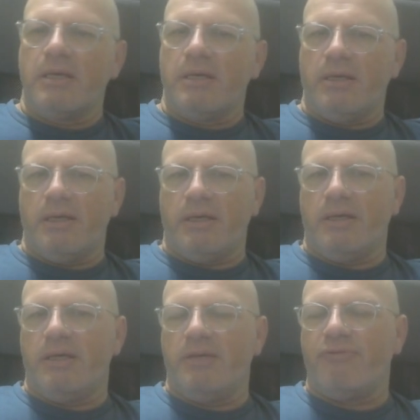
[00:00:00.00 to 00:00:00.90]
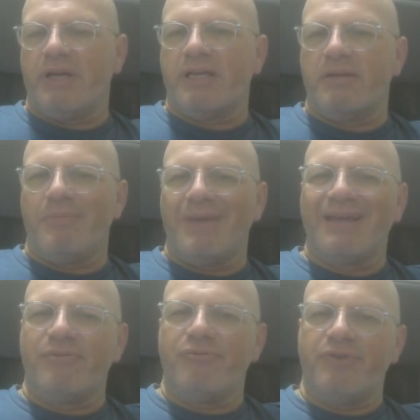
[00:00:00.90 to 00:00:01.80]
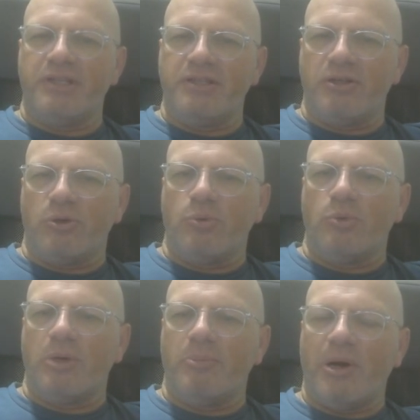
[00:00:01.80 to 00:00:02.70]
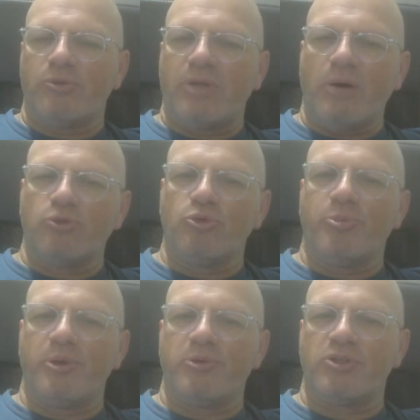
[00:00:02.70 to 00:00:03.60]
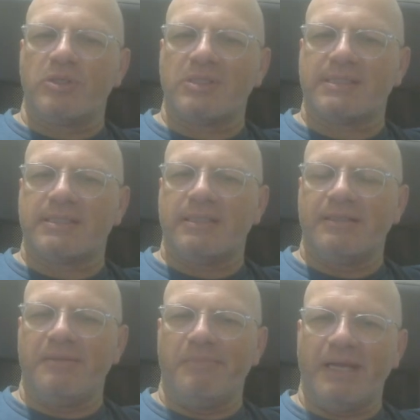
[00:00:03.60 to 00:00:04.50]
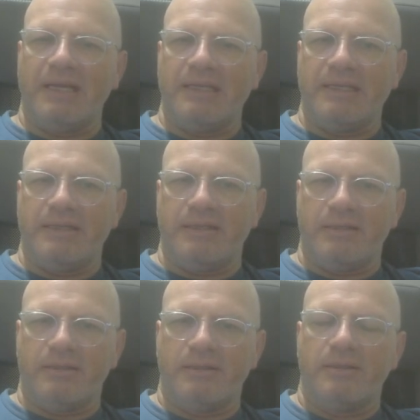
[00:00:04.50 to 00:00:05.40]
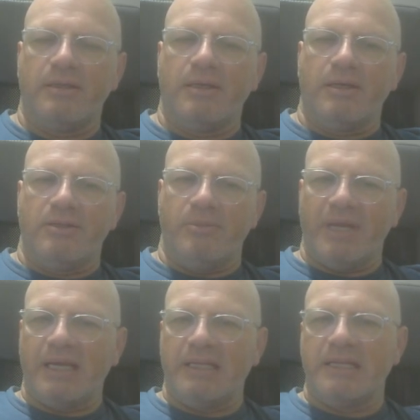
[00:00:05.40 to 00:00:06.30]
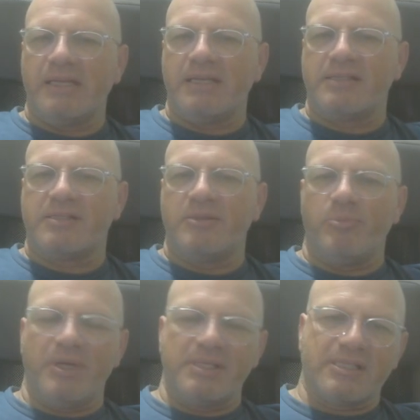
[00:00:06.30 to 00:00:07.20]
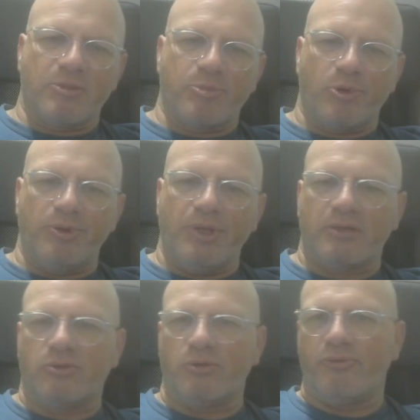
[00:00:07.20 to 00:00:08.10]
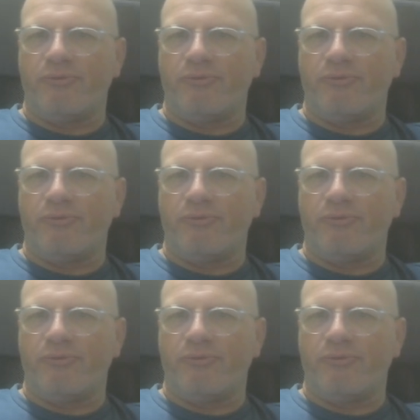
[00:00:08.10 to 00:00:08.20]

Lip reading: if I can make a video about how to purchase the Mega Link. The Mega Link is the basic product of